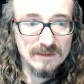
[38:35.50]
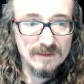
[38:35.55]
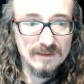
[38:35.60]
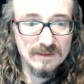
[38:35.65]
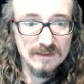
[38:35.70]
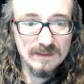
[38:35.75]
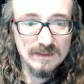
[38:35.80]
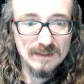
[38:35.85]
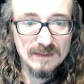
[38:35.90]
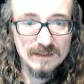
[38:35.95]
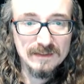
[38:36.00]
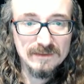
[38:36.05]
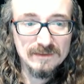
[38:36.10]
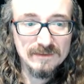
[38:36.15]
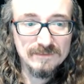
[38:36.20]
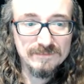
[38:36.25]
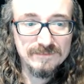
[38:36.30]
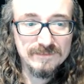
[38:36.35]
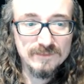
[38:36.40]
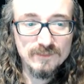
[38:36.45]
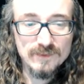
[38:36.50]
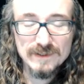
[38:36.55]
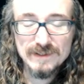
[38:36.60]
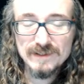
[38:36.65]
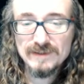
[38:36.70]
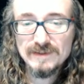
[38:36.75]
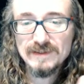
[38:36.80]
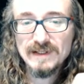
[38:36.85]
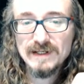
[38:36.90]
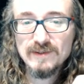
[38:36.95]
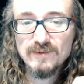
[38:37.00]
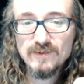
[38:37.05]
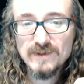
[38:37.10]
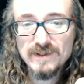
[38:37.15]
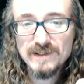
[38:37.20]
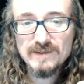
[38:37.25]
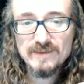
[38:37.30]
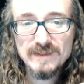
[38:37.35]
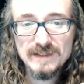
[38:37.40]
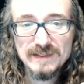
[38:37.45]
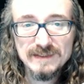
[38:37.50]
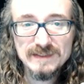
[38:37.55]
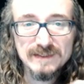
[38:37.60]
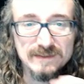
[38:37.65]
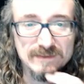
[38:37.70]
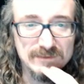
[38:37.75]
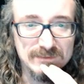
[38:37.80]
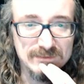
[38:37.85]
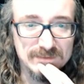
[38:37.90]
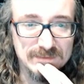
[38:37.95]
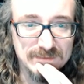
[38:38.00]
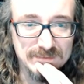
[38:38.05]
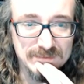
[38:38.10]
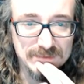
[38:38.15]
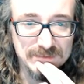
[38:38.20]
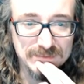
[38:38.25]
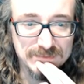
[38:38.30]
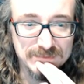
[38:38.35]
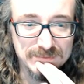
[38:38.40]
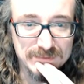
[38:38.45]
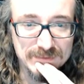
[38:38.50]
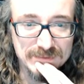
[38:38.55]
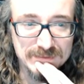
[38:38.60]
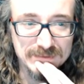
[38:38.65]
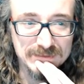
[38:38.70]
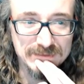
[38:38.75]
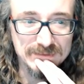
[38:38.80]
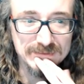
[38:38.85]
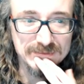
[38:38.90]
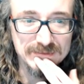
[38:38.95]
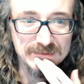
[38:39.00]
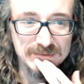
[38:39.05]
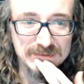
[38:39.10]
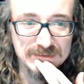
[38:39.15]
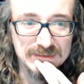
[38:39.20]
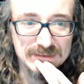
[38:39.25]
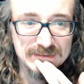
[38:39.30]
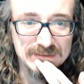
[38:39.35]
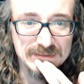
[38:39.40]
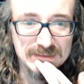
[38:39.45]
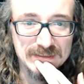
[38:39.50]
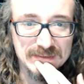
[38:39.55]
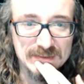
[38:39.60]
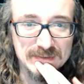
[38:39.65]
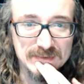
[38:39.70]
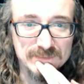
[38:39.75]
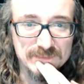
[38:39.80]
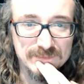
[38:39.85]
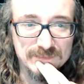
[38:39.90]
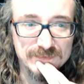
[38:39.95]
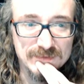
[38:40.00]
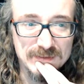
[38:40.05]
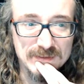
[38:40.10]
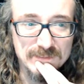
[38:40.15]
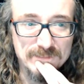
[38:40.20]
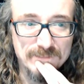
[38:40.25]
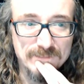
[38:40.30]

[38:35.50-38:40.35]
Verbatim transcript: And if you're wondering, like, where do I get those sources, you can just get them from